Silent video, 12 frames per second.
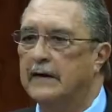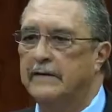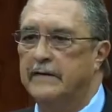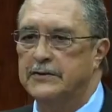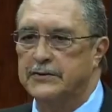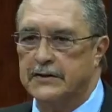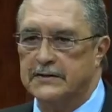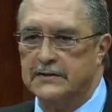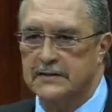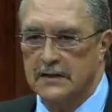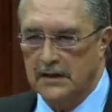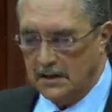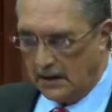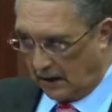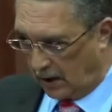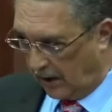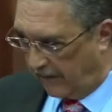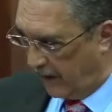interest and
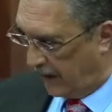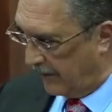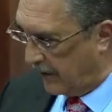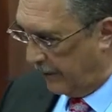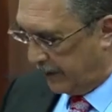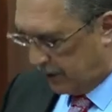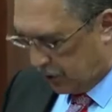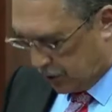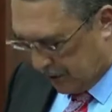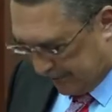conflict of competition.